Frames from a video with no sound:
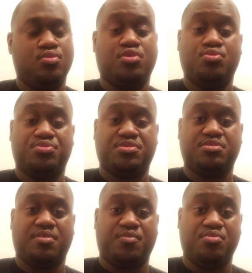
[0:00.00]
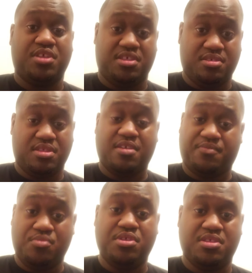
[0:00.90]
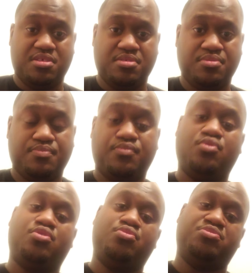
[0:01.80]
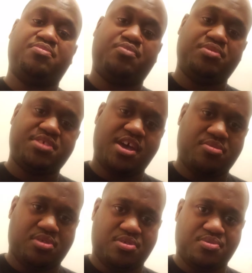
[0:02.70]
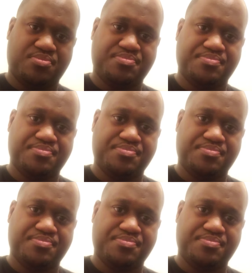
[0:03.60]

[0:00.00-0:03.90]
you can use it if you need it. If you need it, you can use it for a title loan.